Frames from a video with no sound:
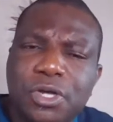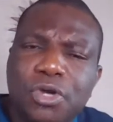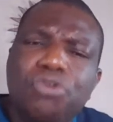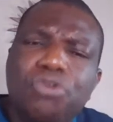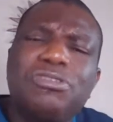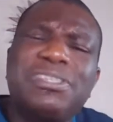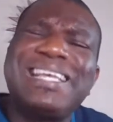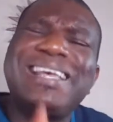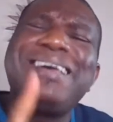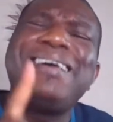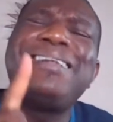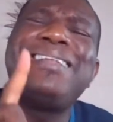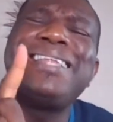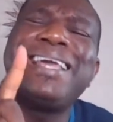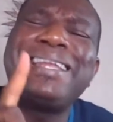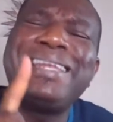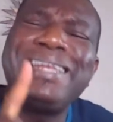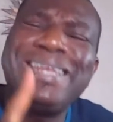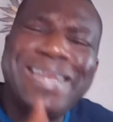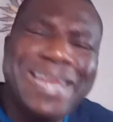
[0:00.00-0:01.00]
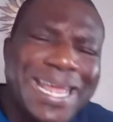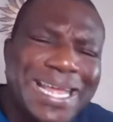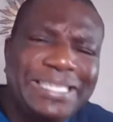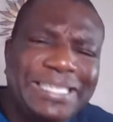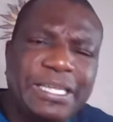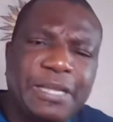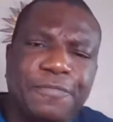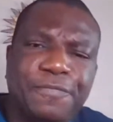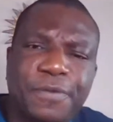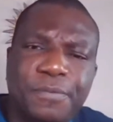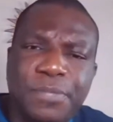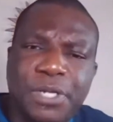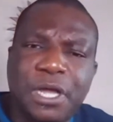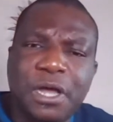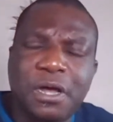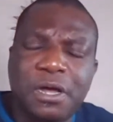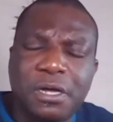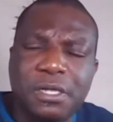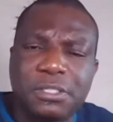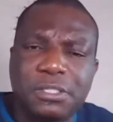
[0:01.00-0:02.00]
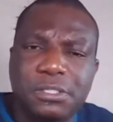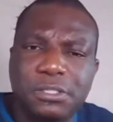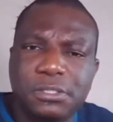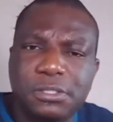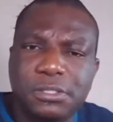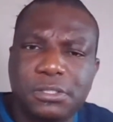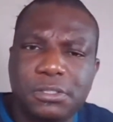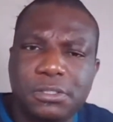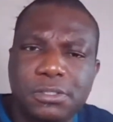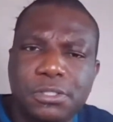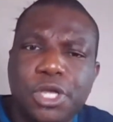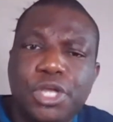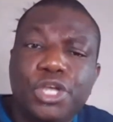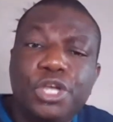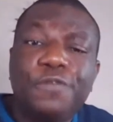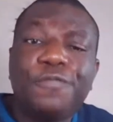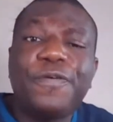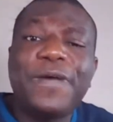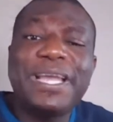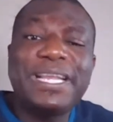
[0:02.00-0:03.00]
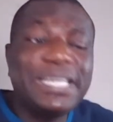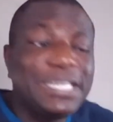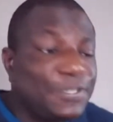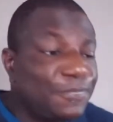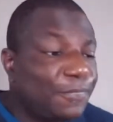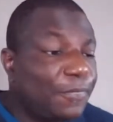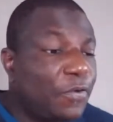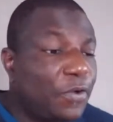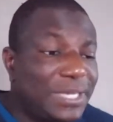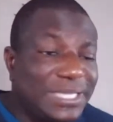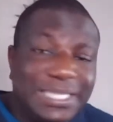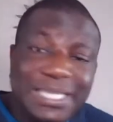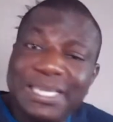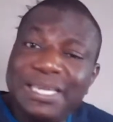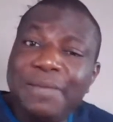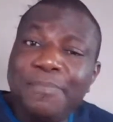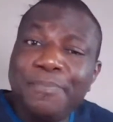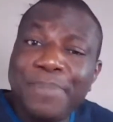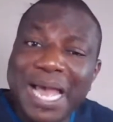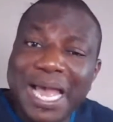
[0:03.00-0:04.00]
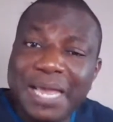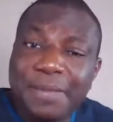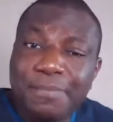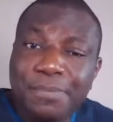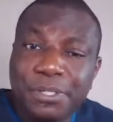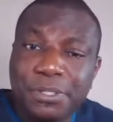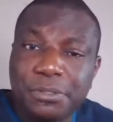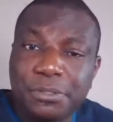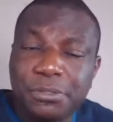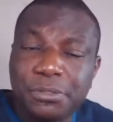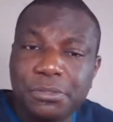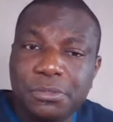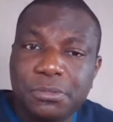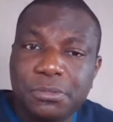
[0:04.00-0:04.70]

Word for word: who's alienated from God. you would find his voice in the Bible.